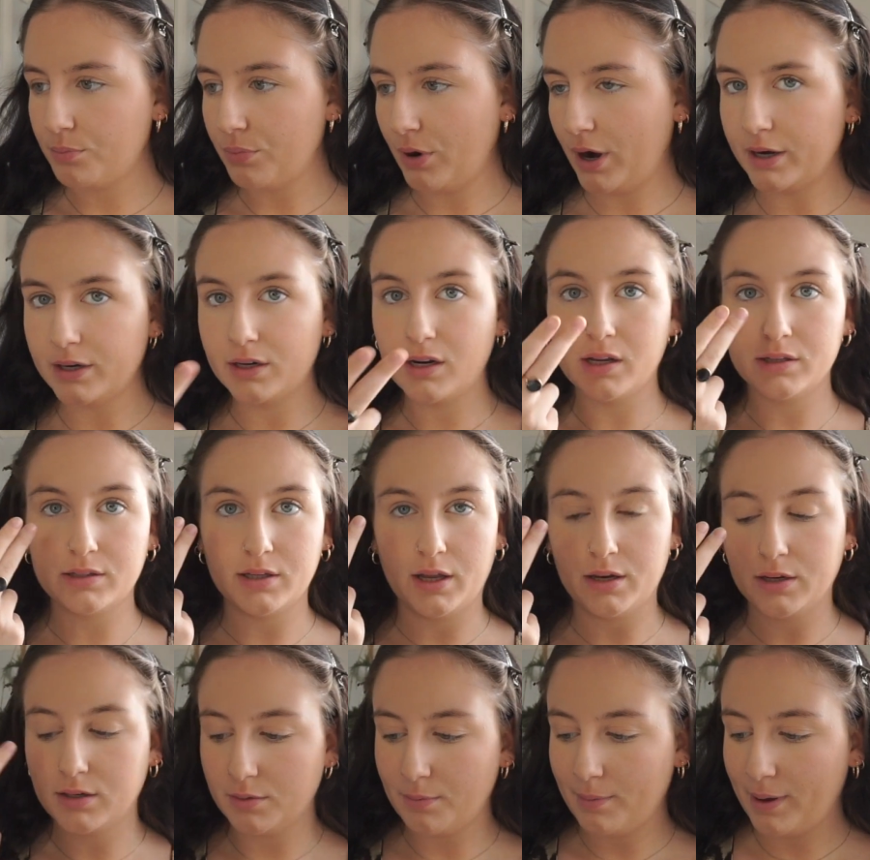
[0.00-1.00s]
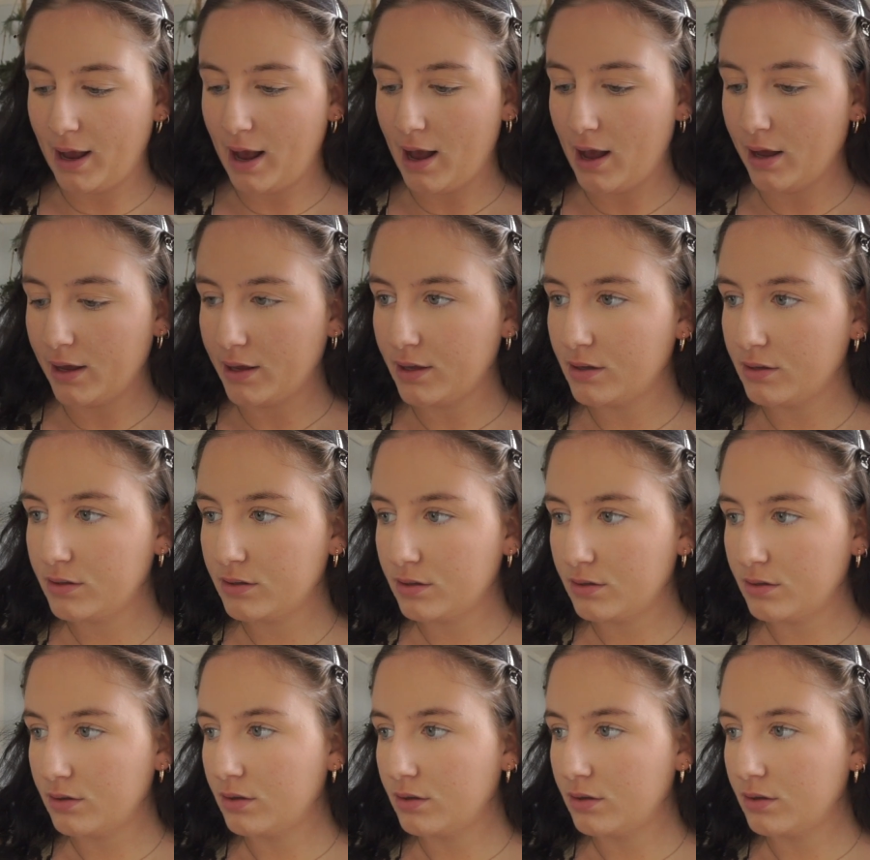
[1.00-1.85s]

brightness under my eyes,